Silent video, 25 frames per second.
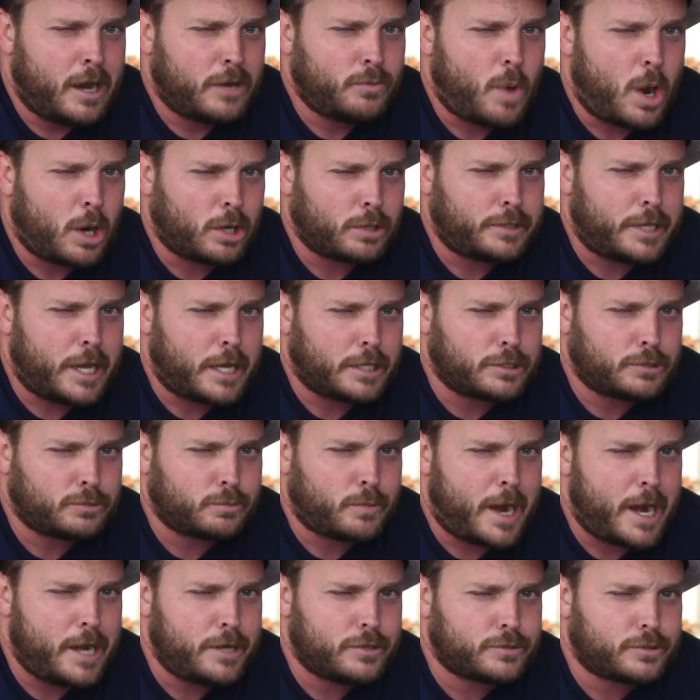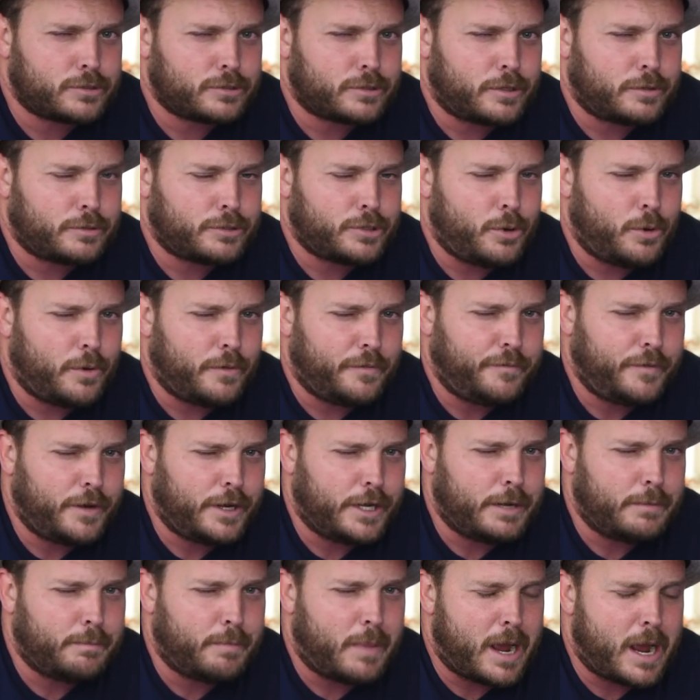Walker Texas Ranger's too
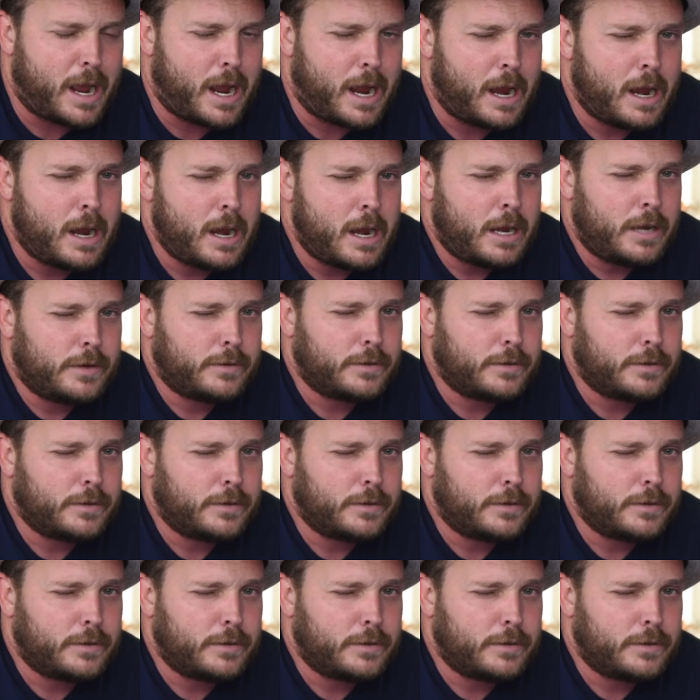offended by